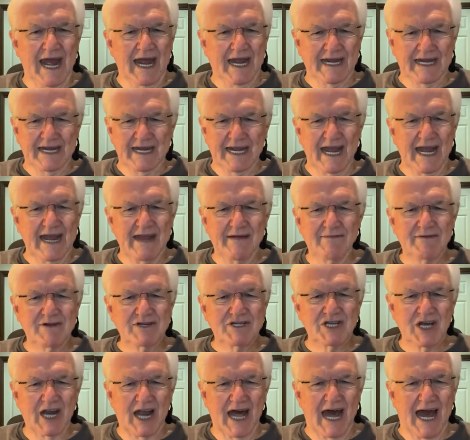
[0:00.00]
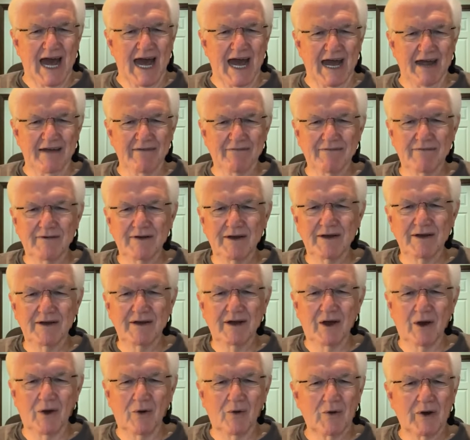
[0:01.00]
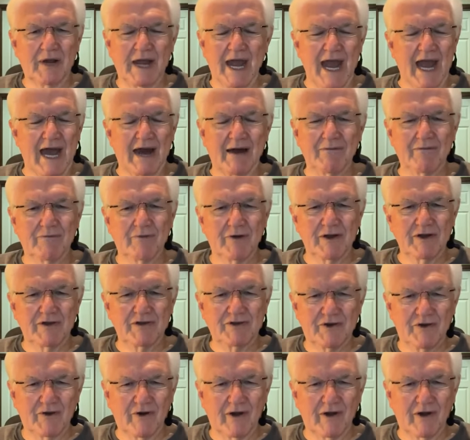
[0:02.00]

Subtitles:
and gave his life on Calvary's